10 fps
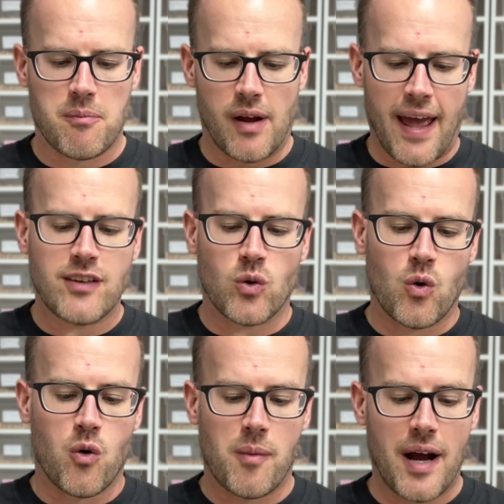head or
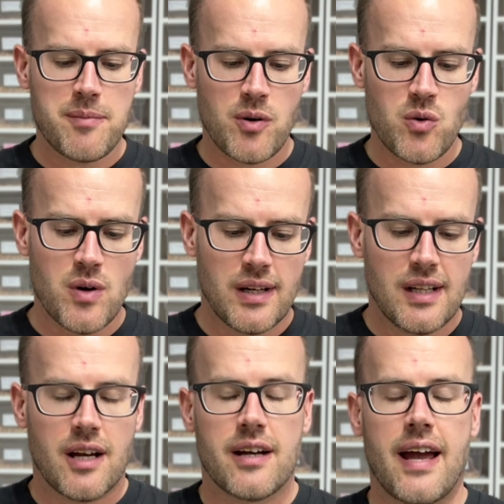home hypo,
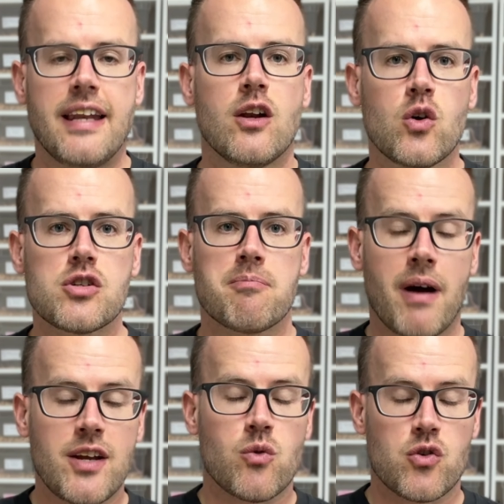and he looks
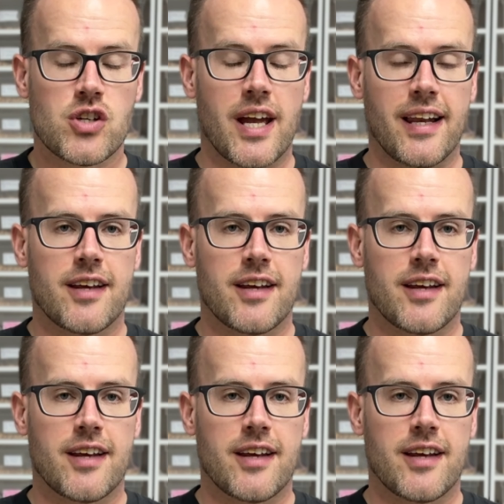micro scale.